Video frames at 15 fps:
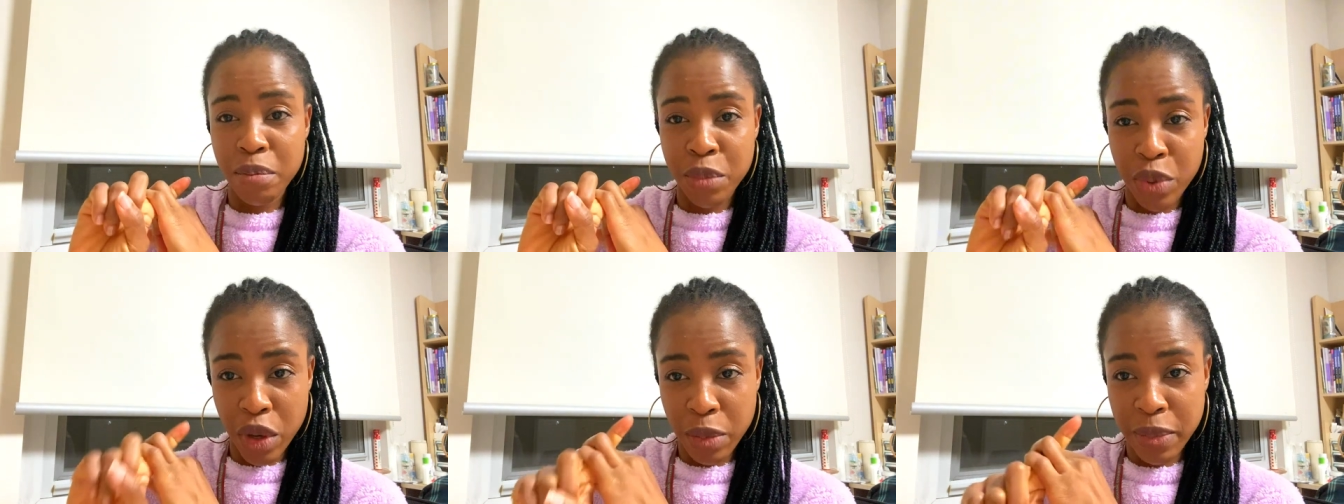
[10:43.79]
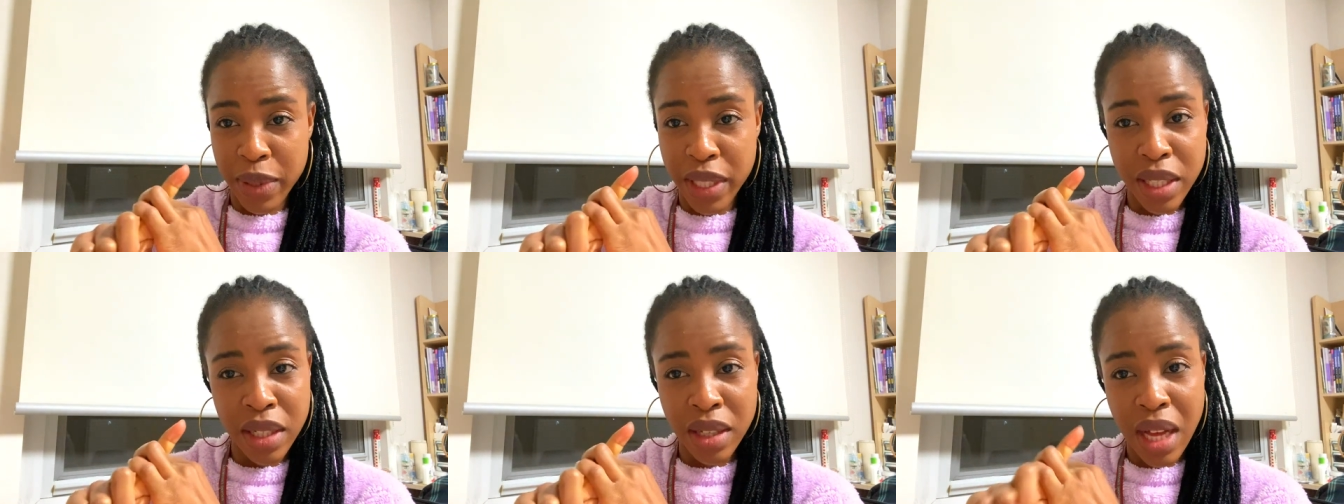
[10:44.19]

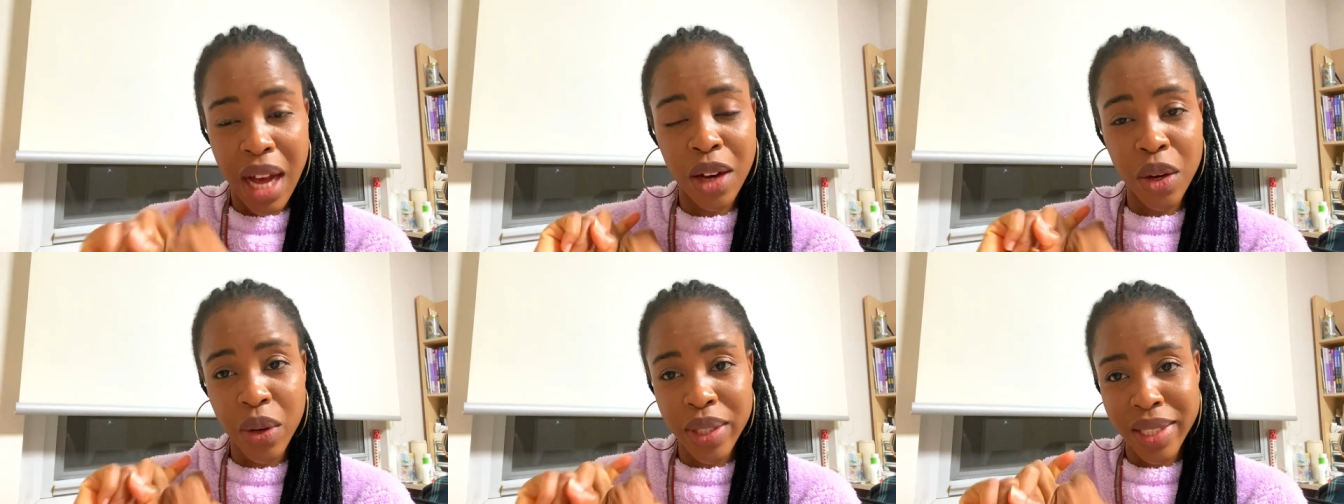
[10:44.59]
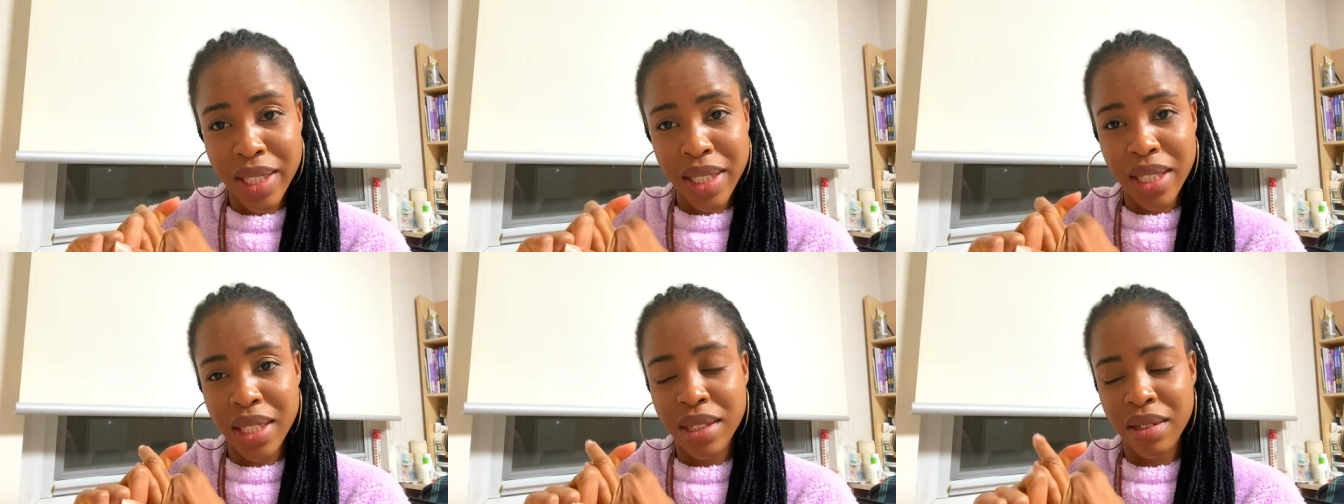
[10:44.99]
properly
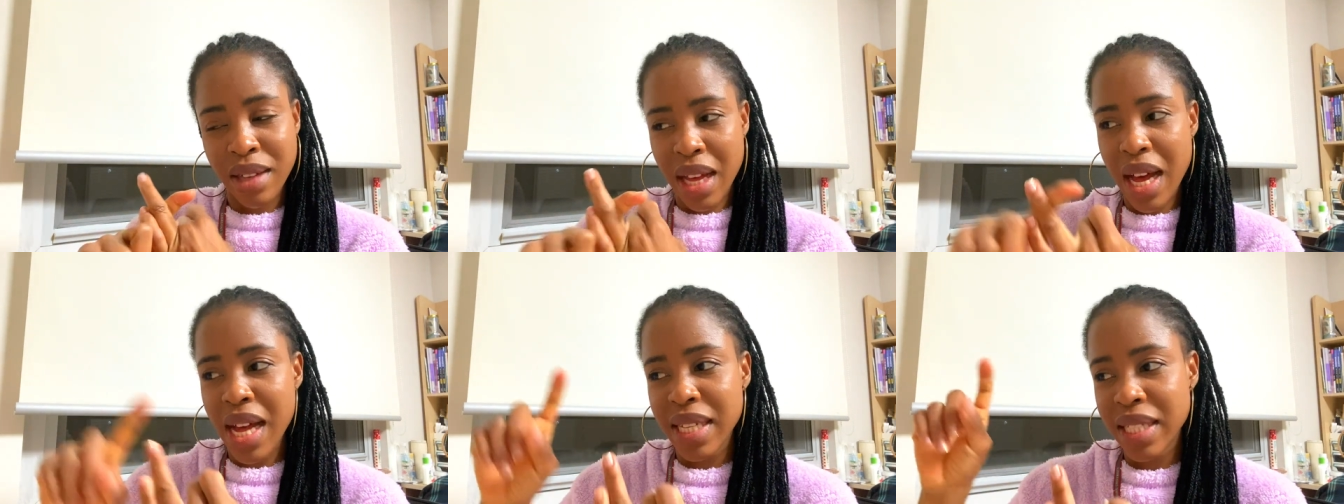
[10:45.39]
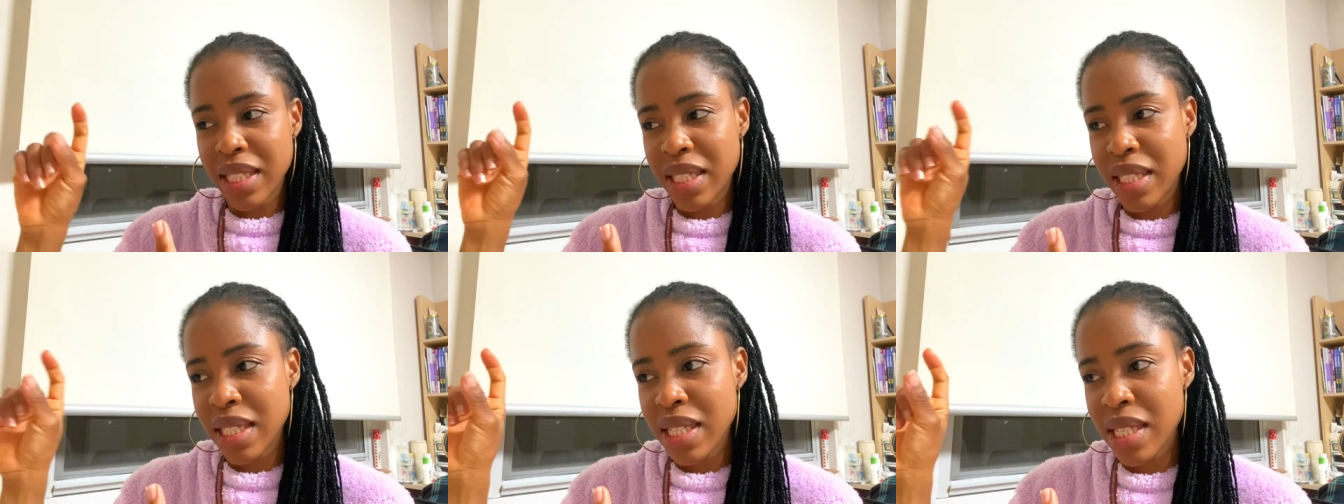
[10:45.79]
accordingly as
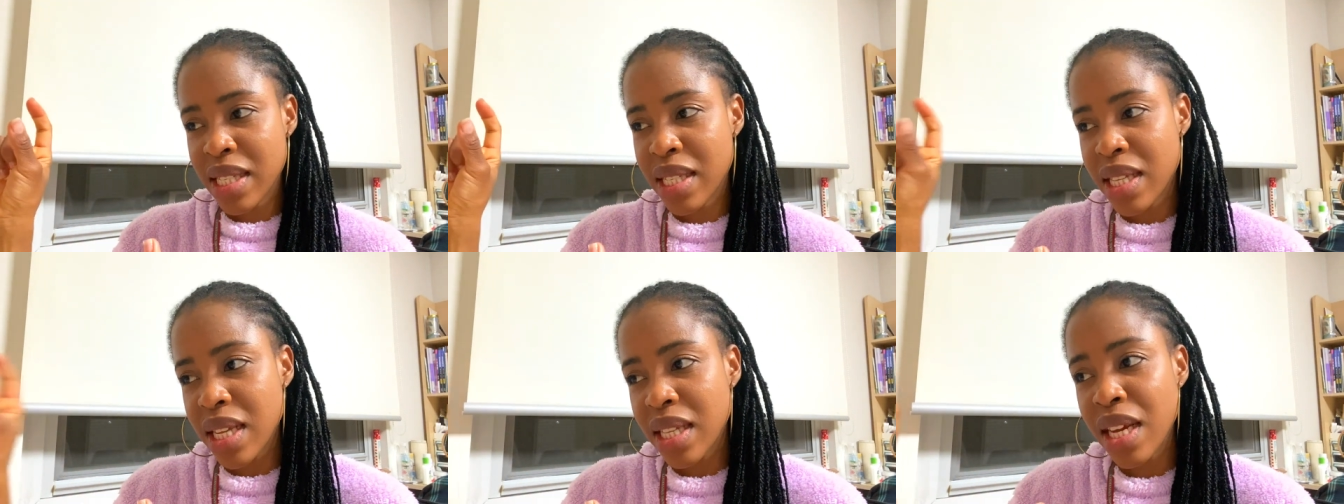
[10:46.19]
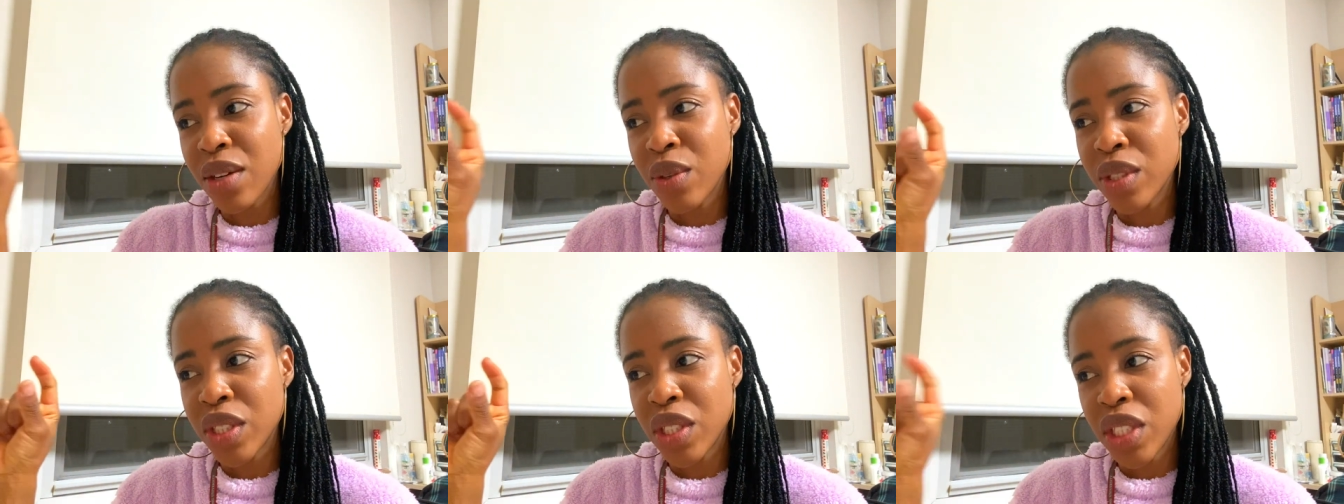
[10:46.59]
it is stated
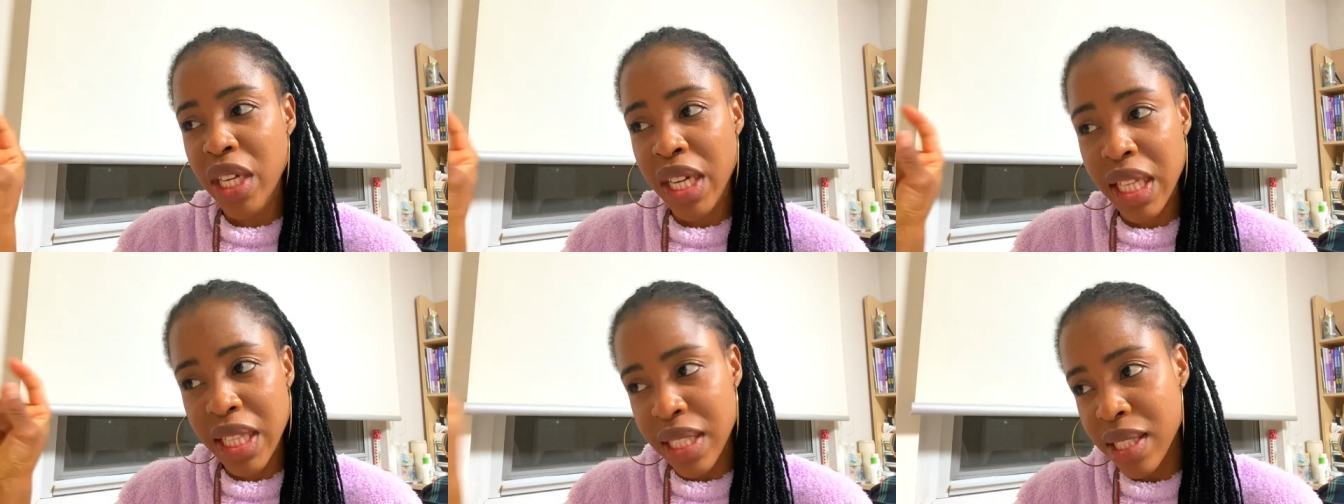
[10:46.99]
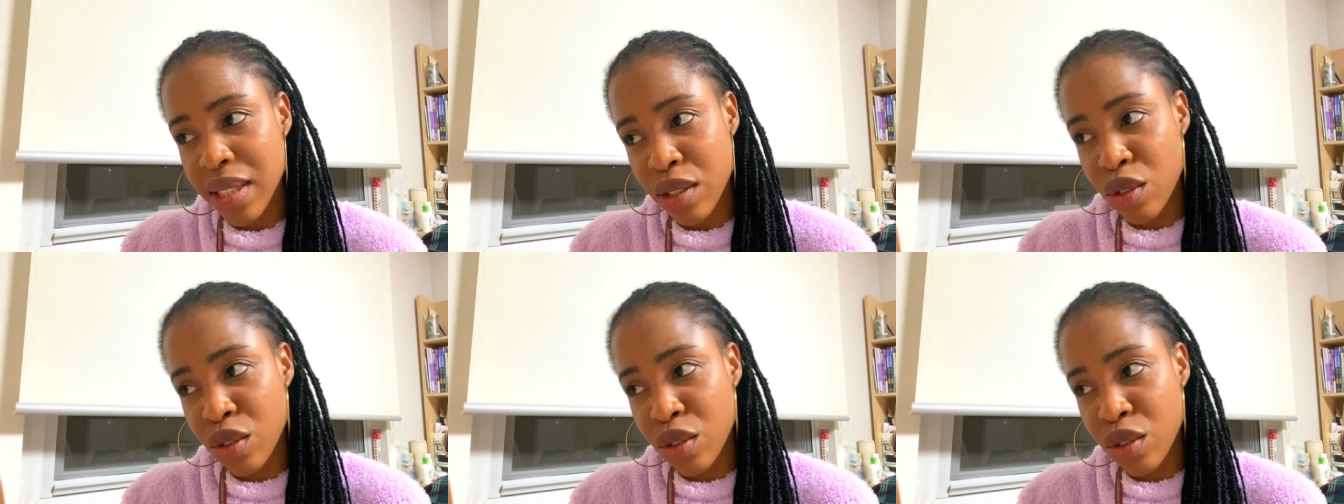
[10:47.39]
on the checklist.